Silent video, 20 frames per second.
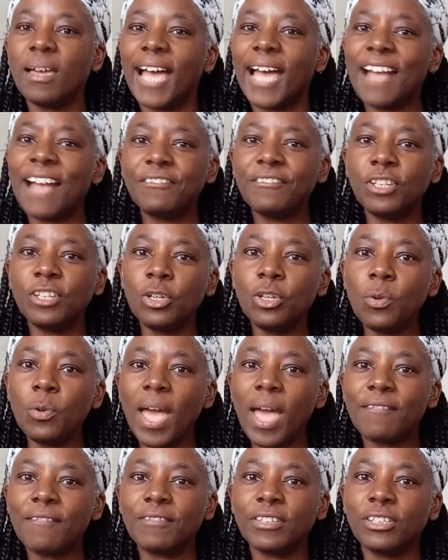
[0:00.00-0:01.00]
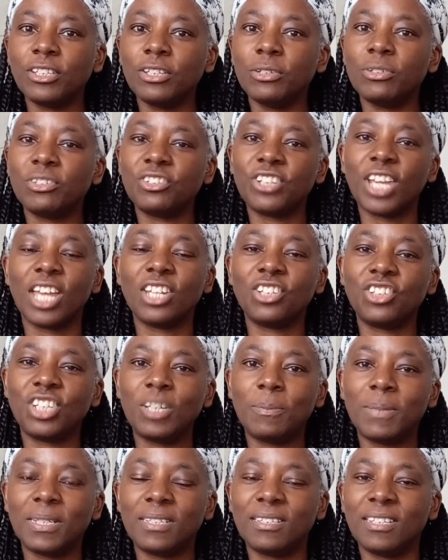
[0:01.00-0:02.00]
Have you ever used
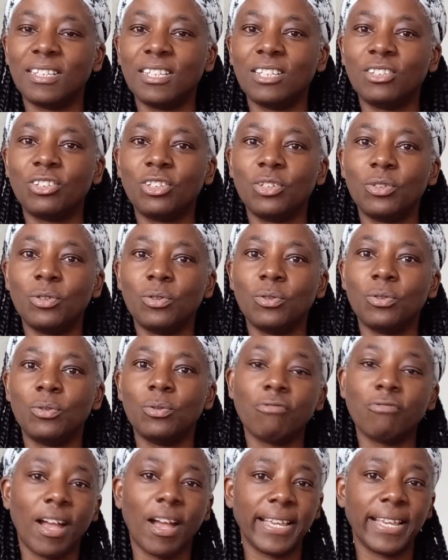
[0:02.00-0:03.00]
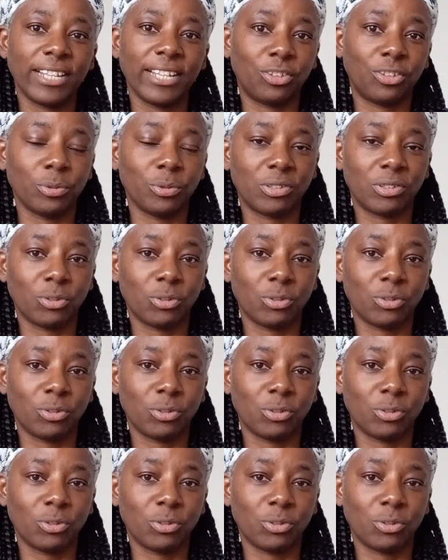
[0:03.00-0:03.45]
ChatGPT to write a short